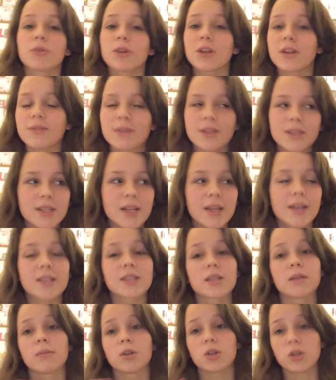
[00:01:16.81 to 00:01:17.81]
previously.
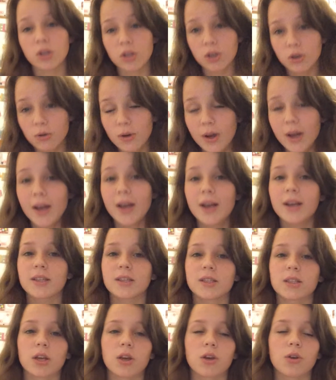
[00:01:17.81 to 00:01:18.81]
Some are new,
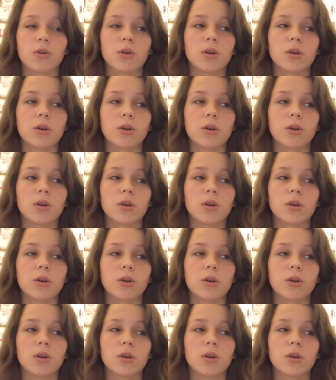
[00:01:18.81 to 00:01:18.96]
so